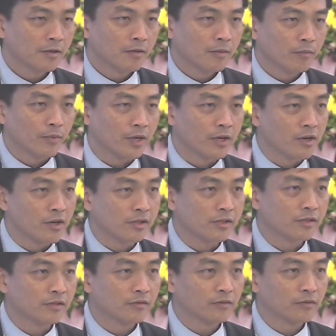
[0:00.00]

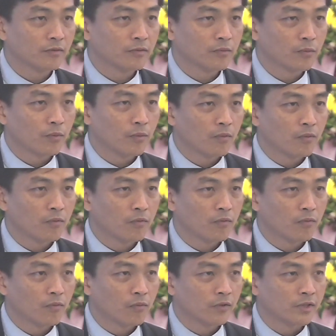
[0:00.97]
Because
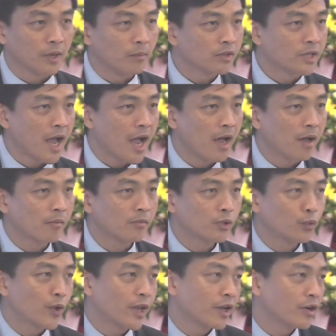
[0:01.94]
sometimes
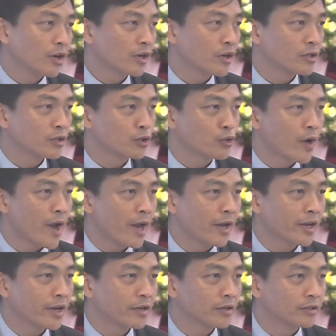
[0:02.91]
we cannot control
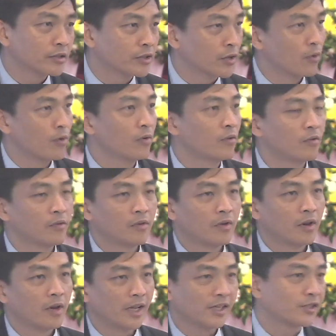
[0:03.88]
anger, so
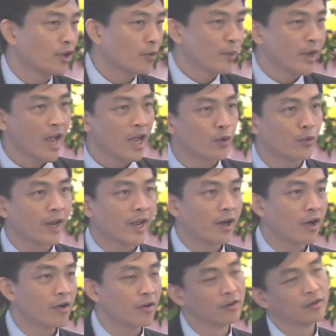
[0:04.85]
let's not be angry at
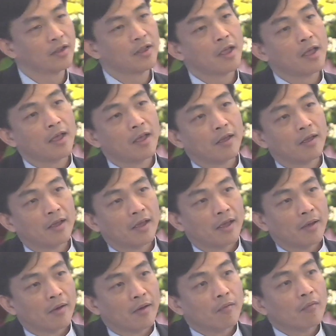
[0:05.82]
all.
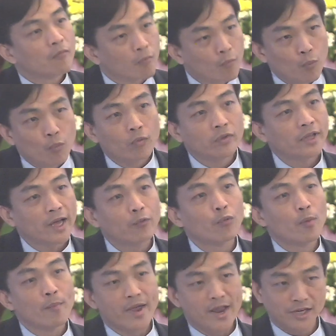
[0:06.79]
That
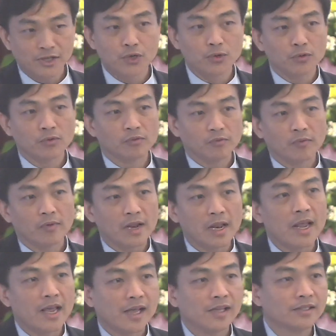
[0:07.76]
will make you
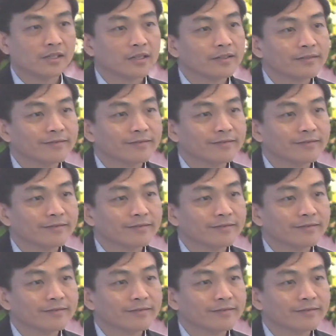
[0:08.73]
less